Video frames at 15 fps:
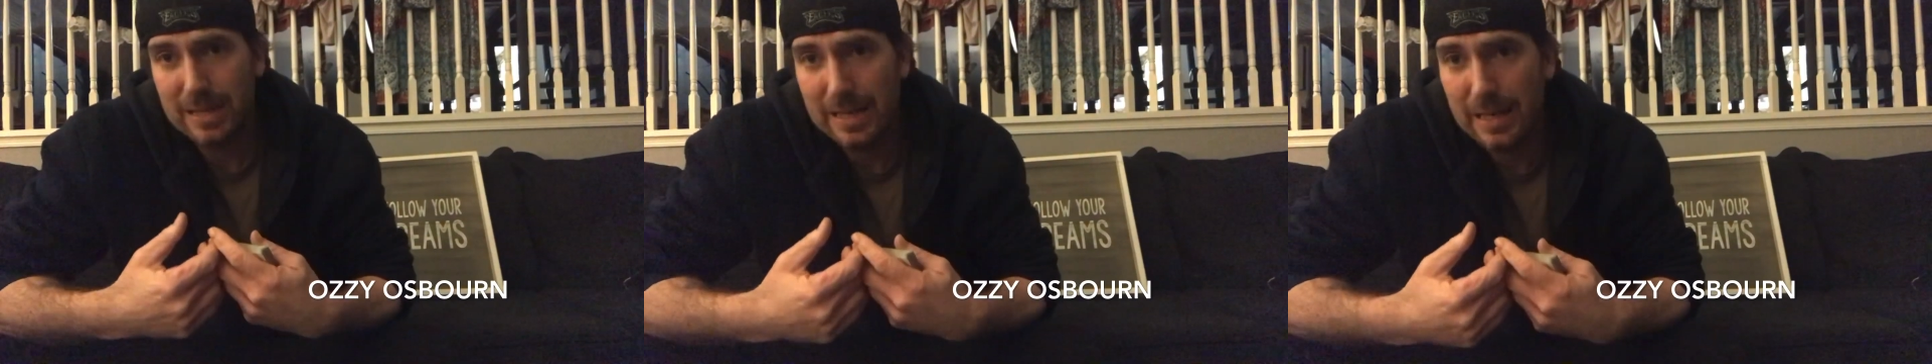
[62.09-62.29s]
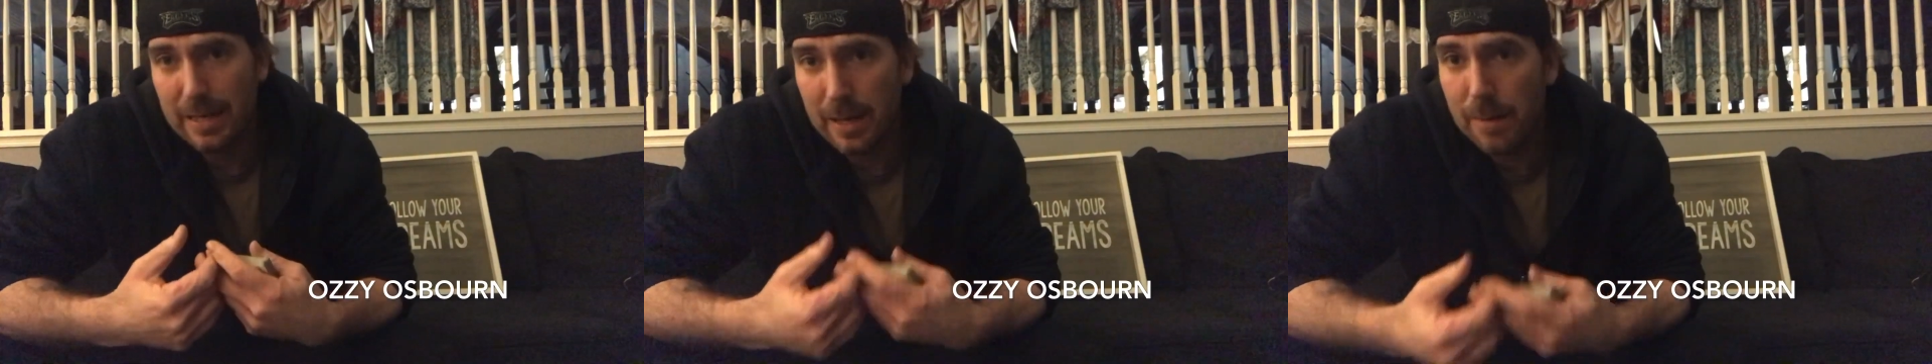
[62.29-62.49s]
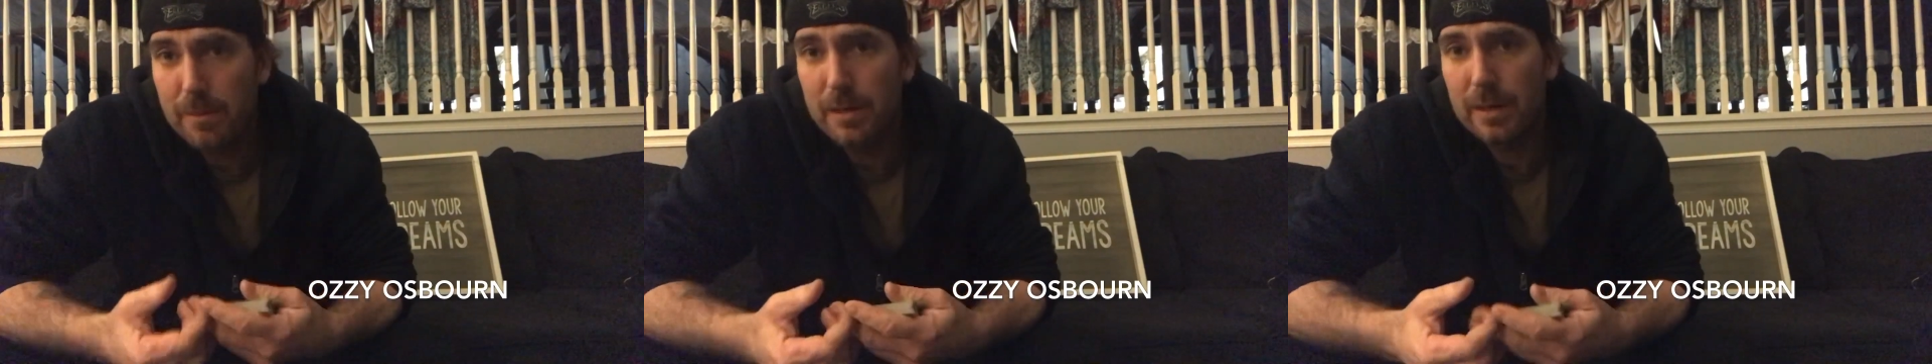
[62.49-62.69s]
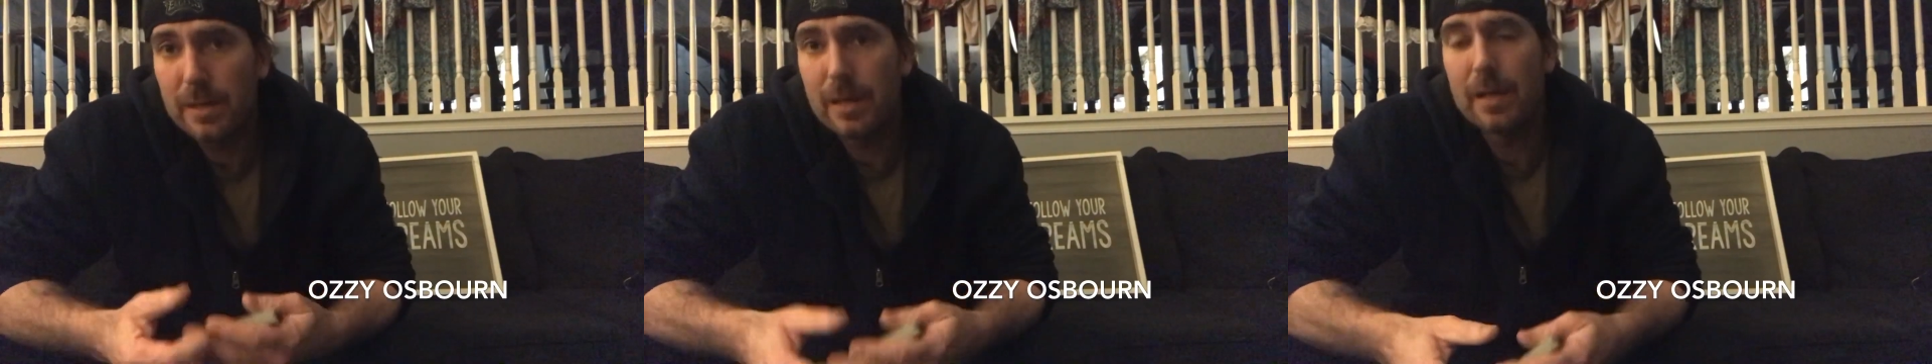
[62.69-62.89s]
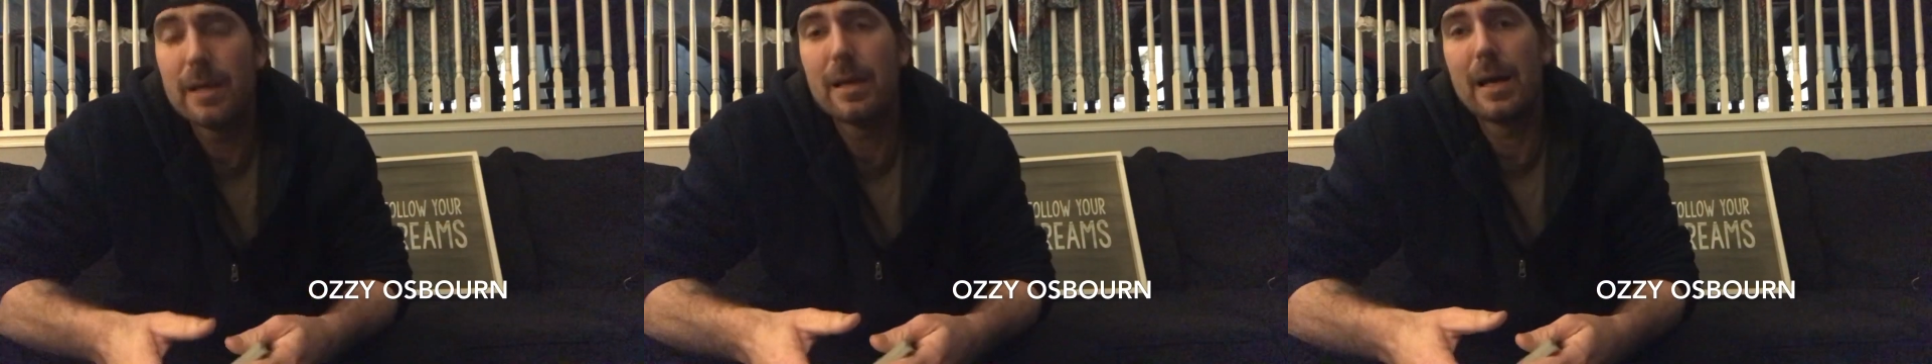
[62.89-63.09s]
that
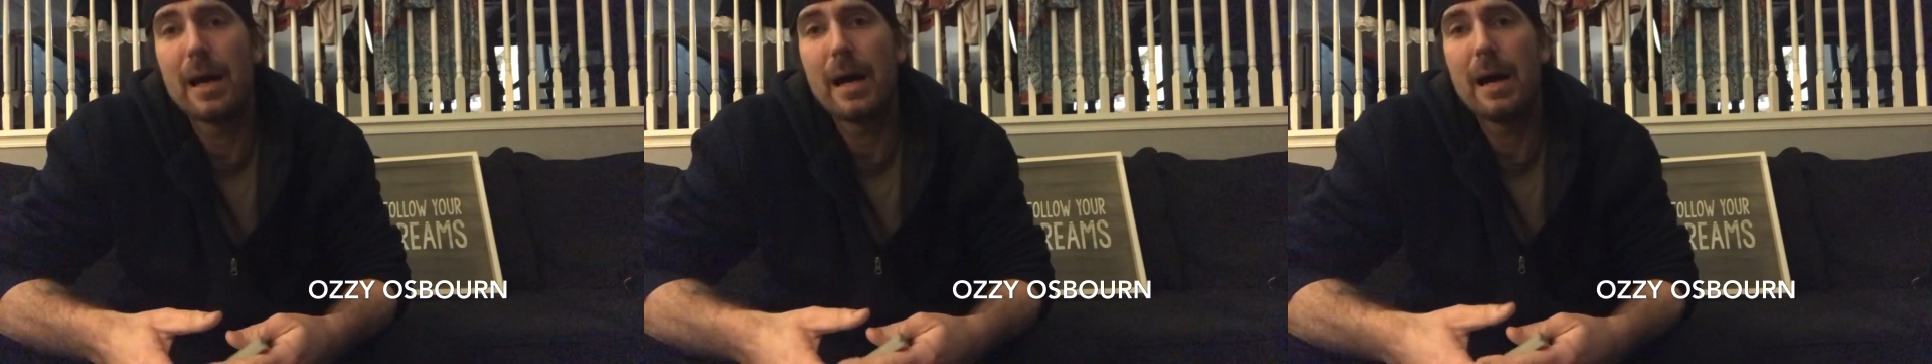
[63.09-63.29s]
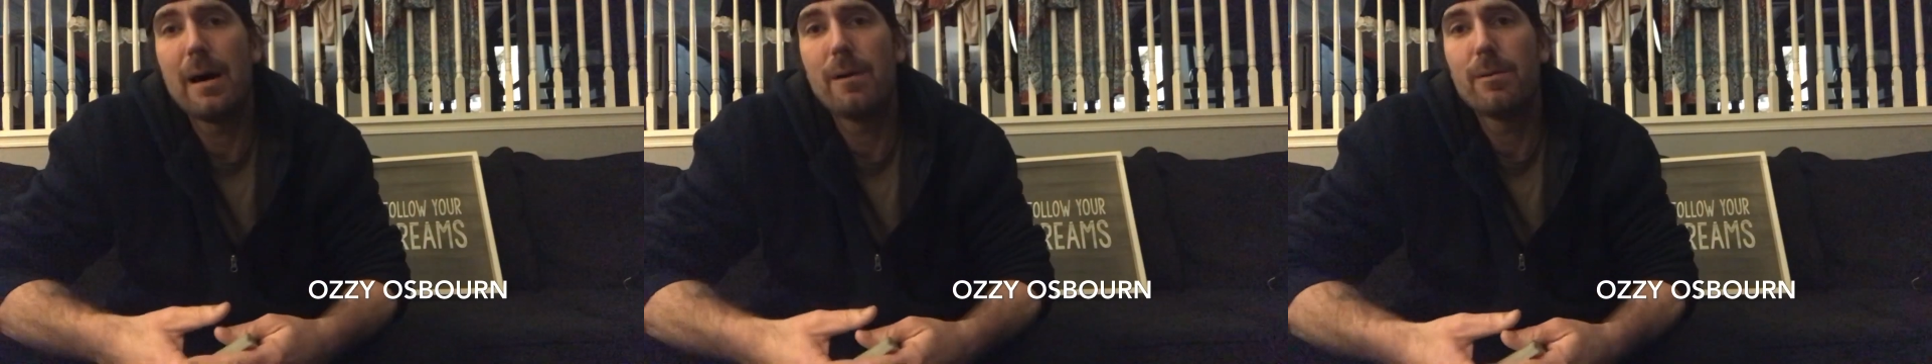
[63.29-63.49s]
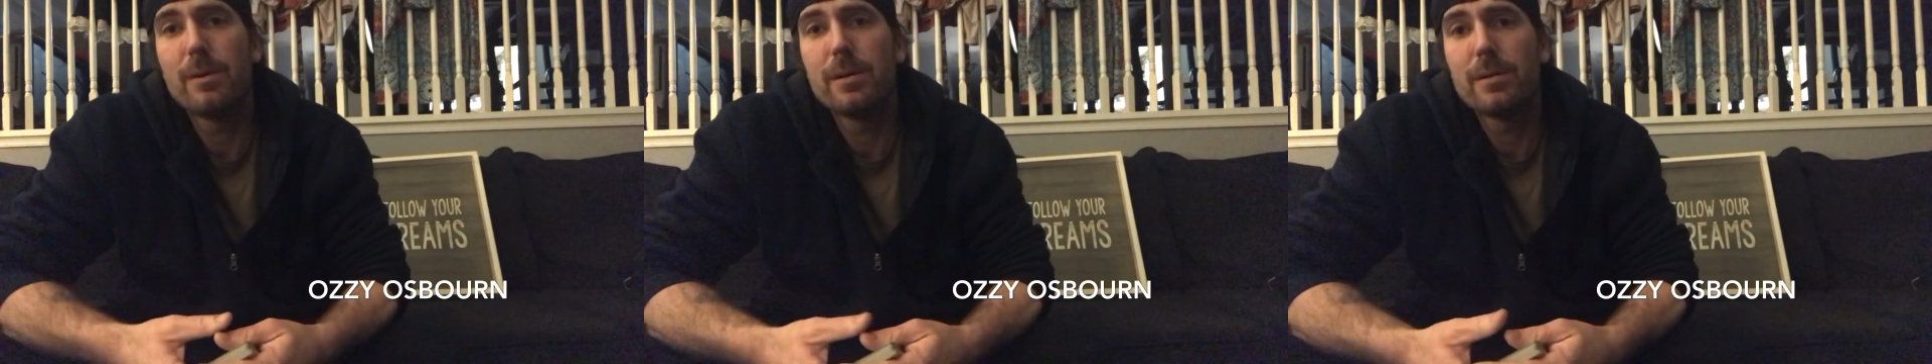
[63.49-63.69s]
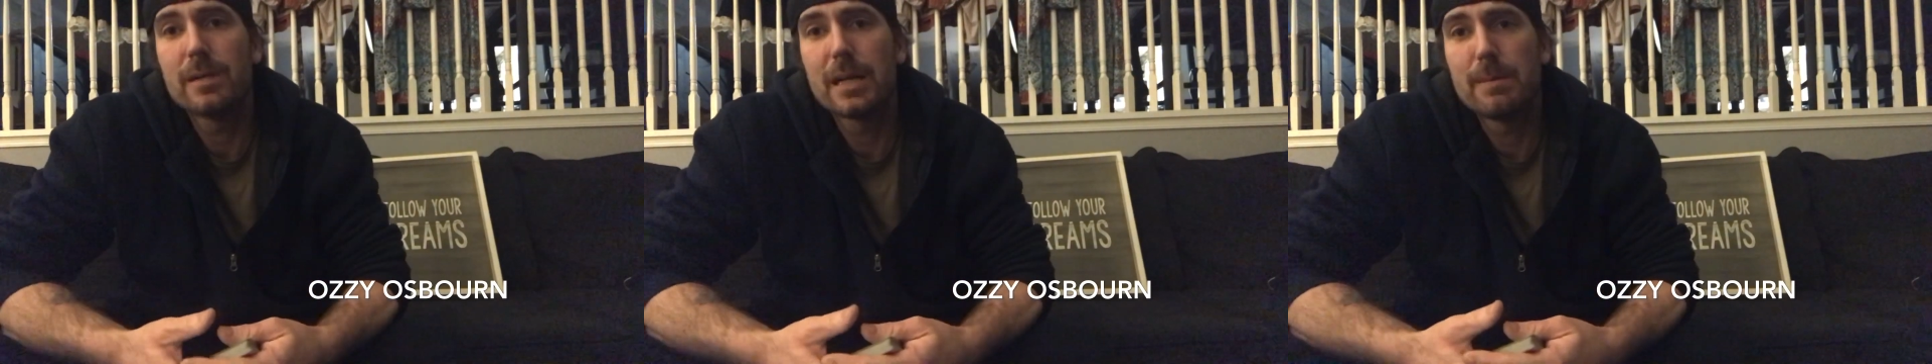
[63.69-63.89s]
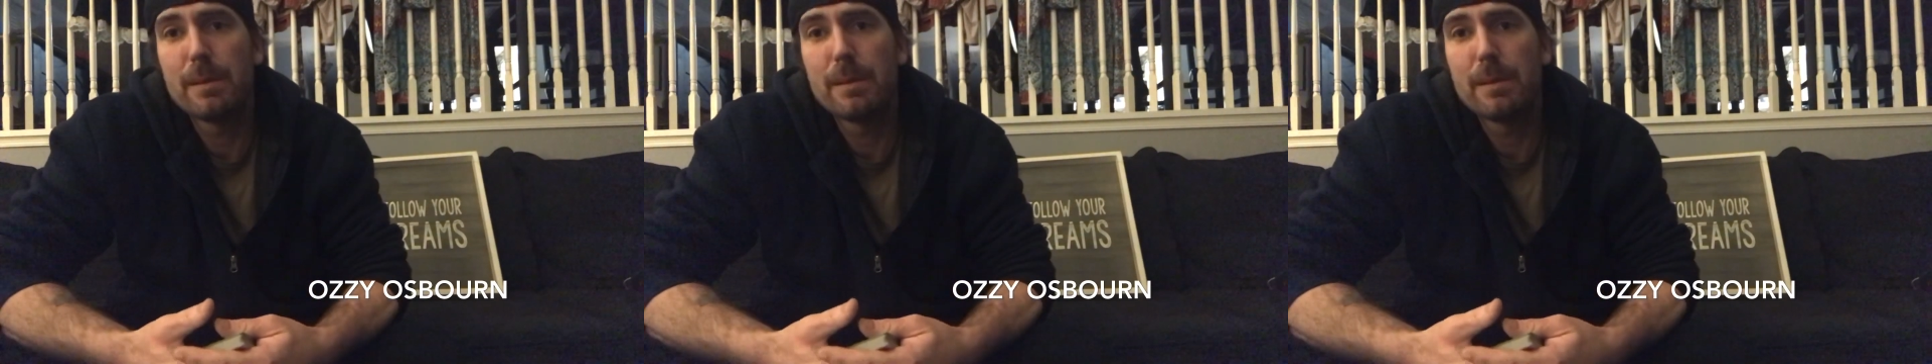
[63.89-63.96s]
number, we'll come